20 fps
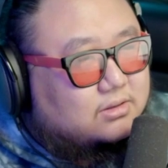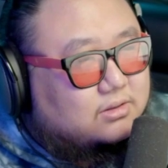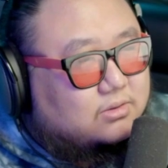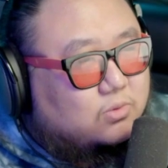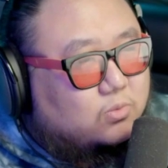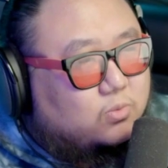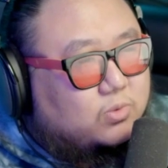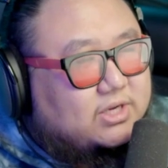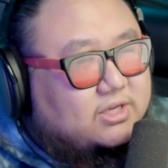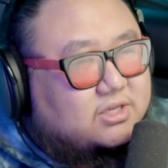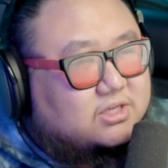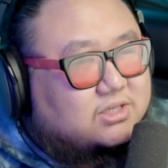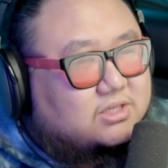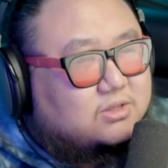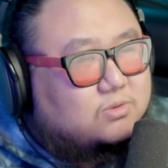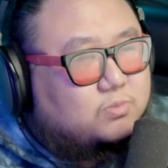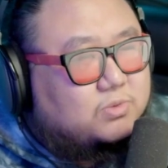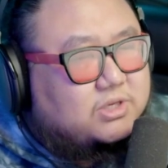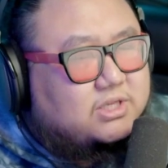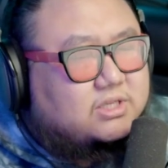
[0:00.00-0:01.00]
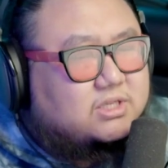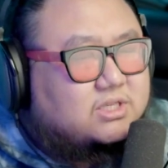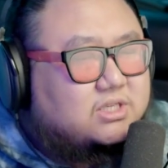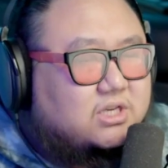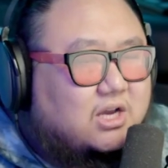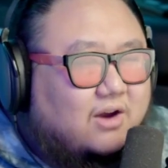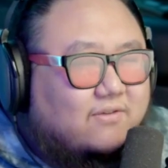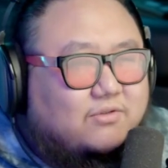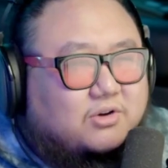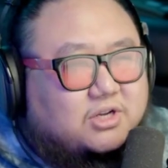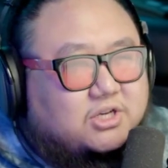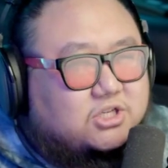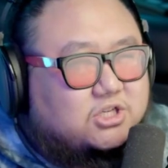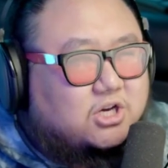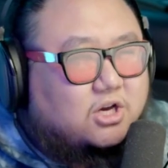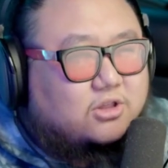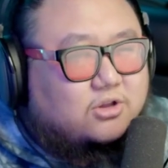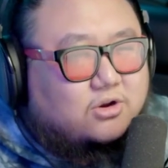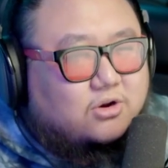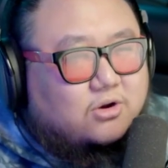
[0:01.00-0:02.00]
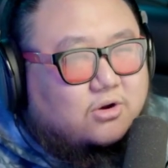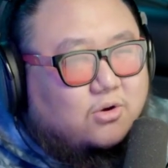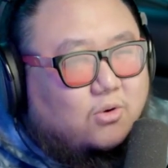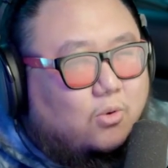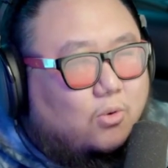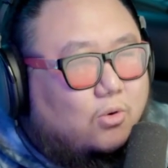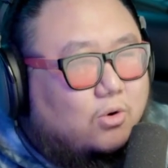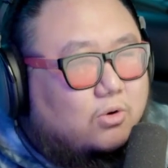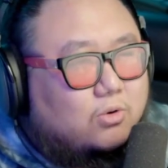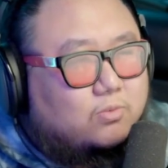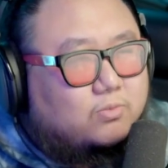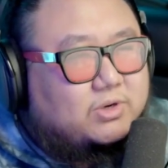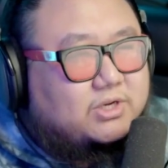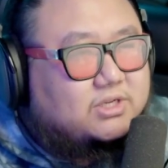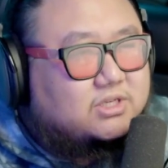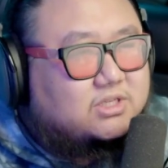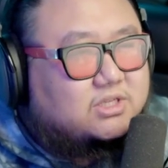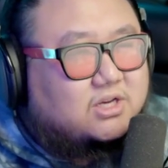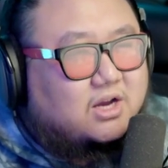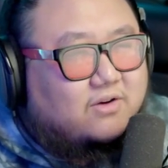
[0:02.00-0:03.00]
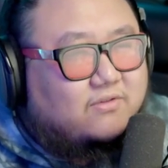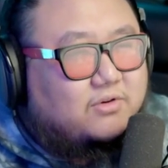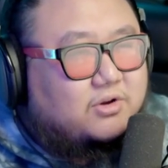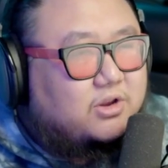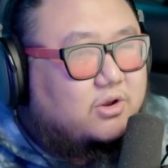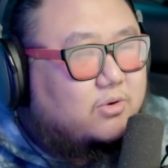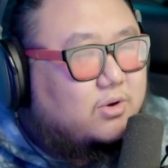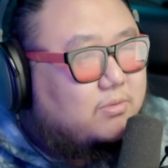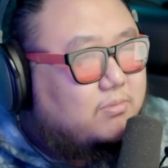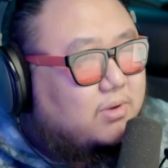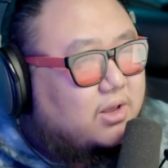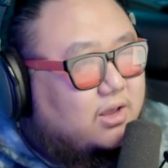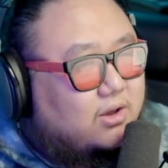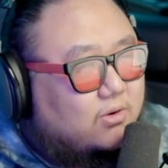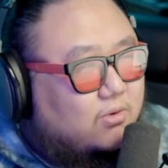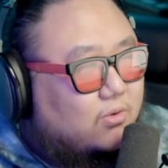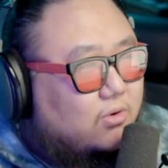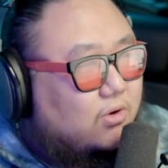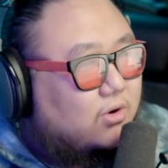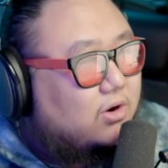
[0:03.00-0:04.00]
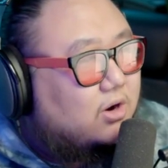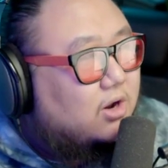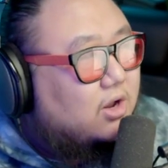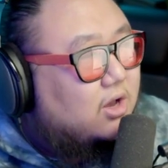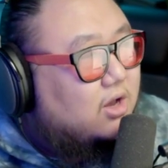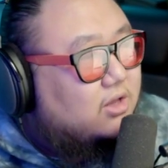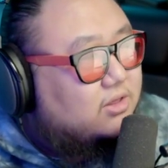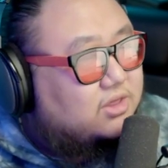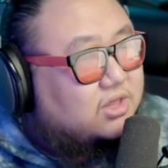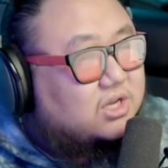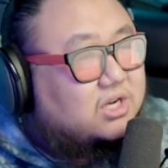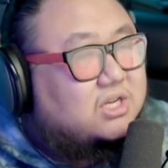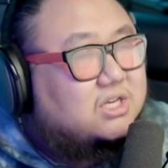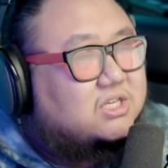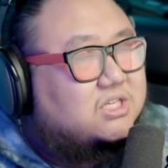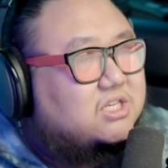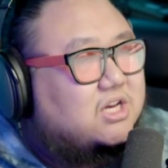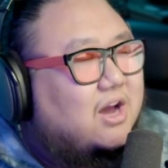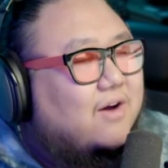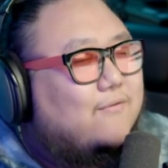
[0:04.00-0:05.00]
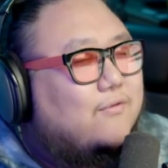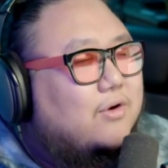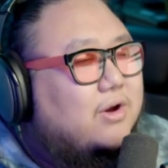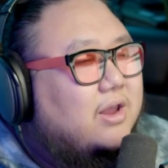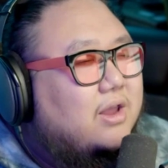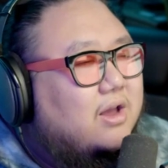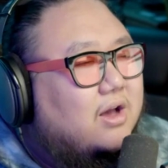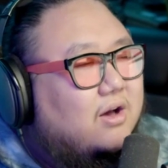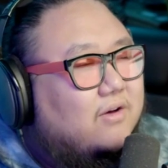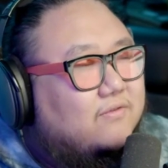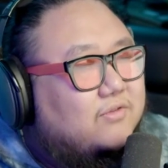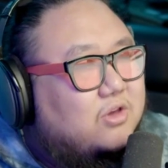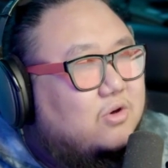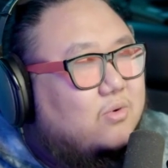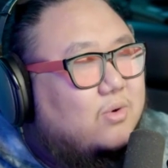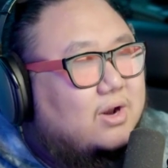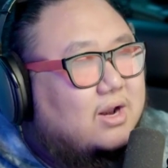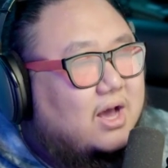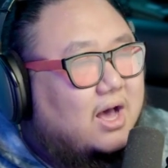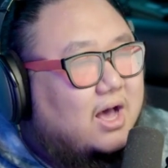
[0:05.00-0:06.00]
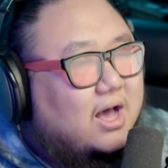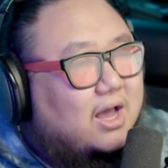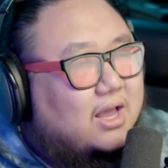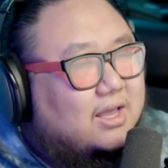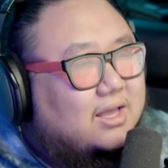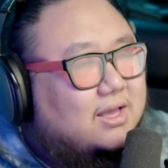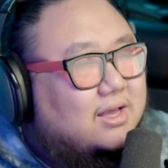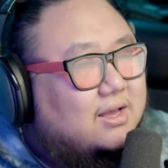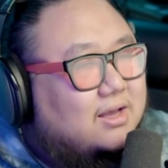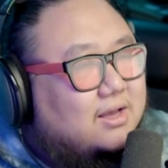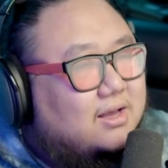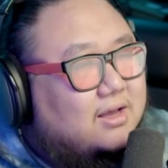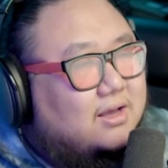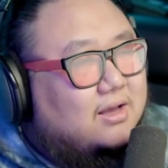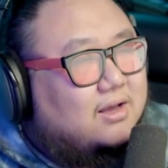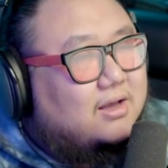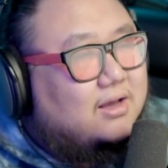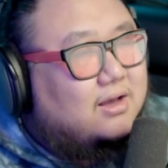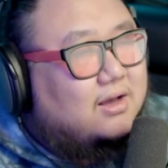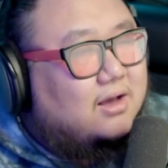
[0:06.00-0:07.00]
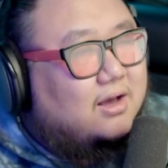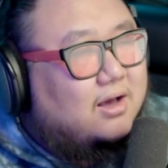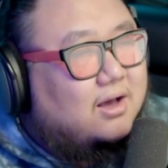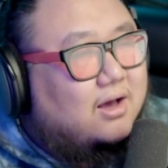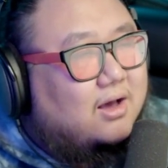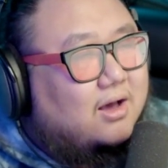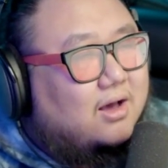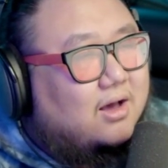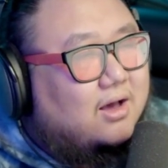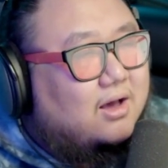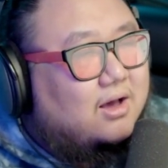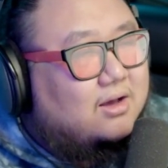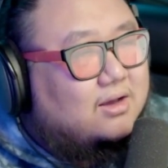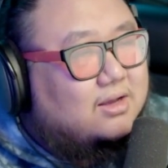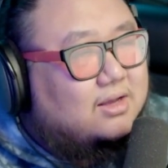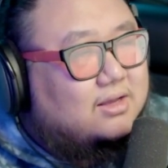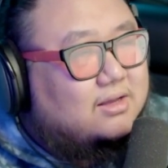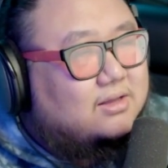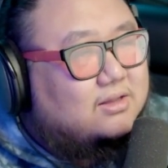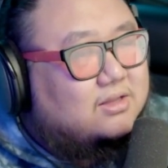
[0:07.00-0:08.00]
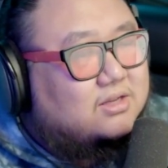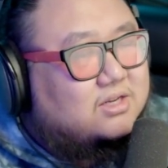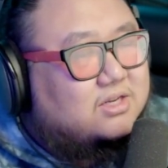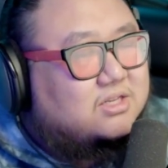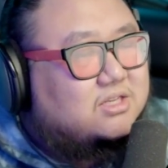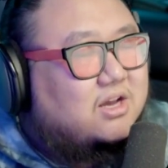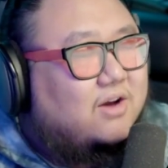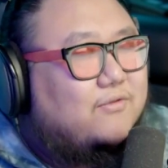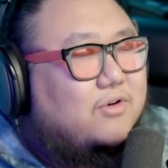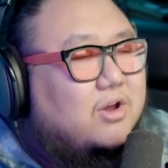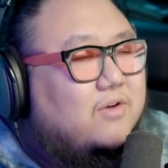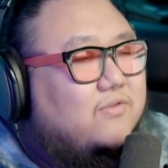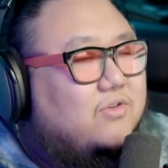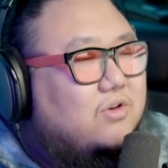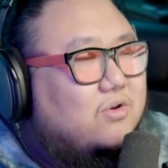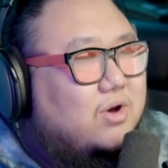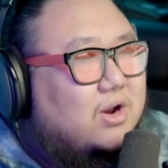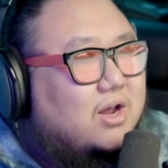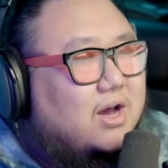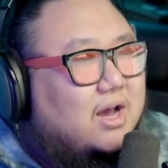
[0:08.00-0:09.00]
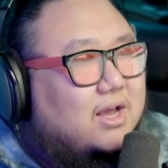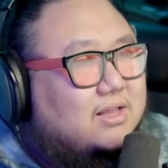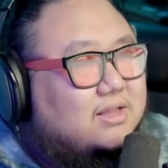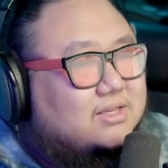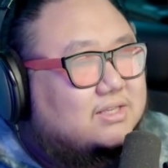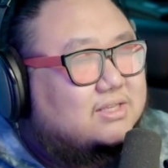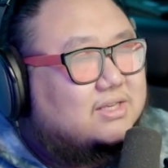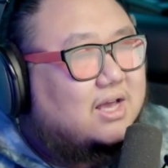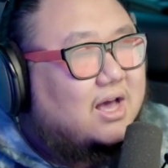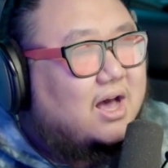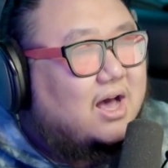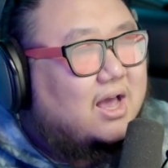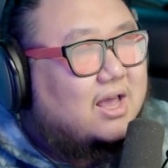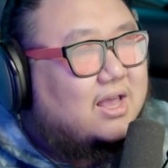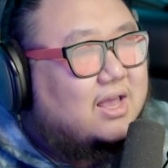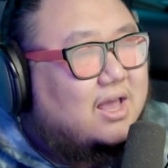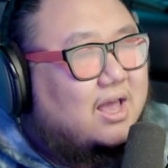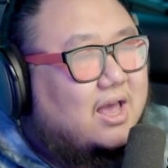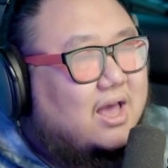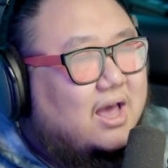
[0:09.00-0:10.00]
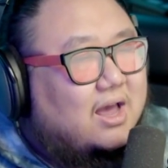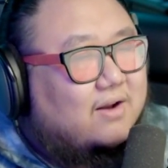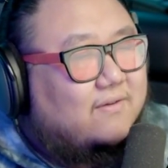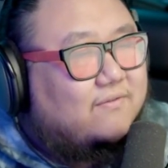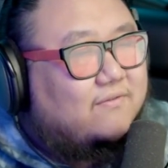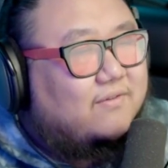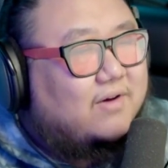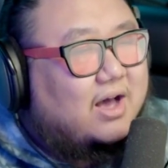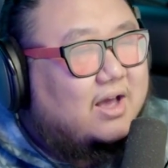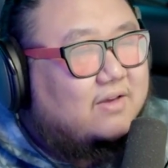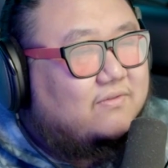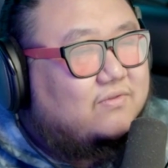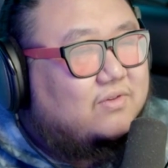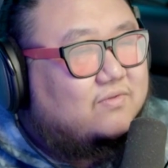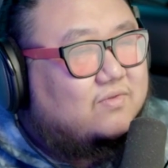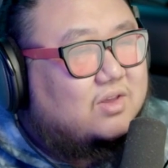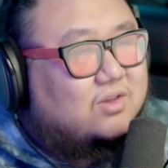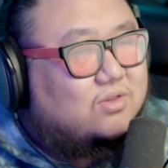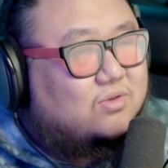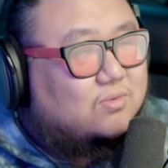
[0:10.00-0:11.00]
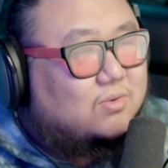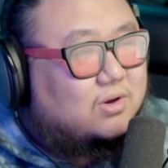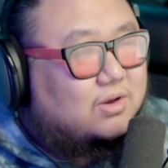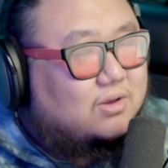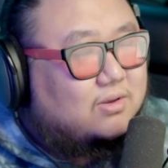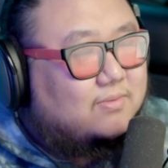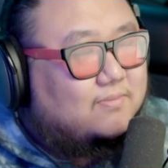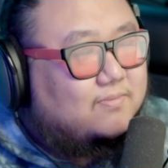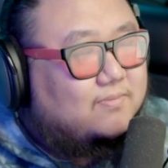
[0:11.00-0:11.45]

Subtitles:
we discovered each other, or we discovered you and me, or the discovery of you and I, in the sky at 5:53.